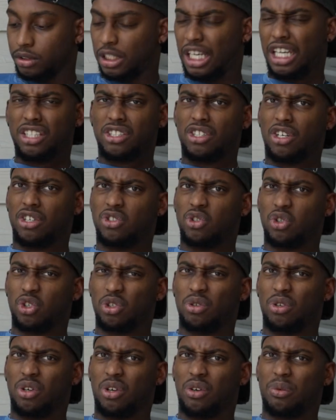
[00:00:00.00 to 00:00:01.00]
And it's also
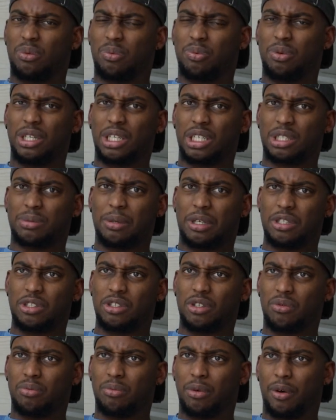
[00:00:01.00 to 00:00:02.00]
pretty
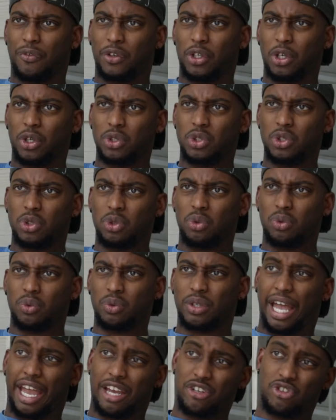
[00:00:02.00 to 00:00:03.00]
expensive. But for those who
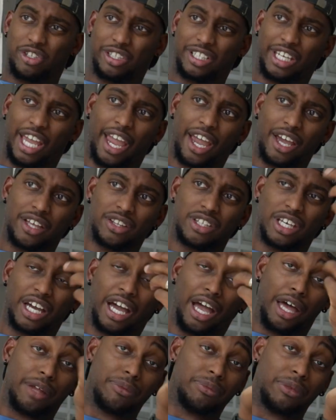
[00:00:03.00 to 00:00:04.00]
actually can't,
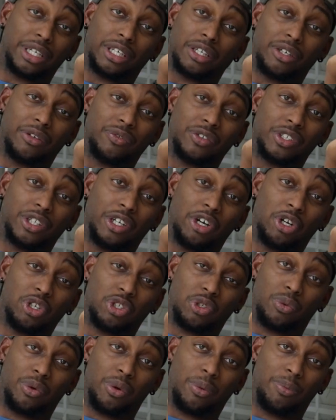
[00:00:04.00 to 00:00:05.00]
I'm thinking of
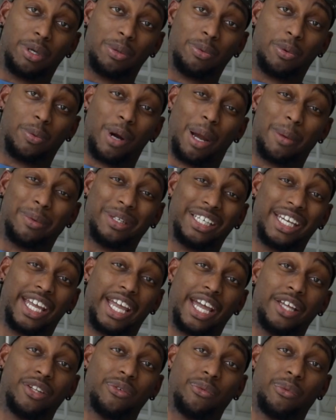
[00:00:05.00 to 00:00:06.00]
scenarios where people probably
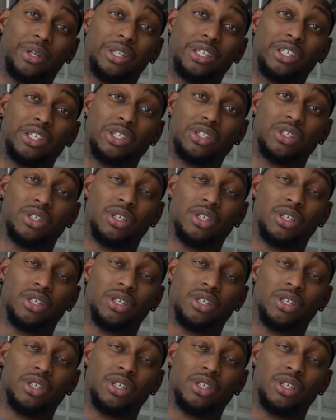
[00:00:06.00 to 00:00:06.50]
can't really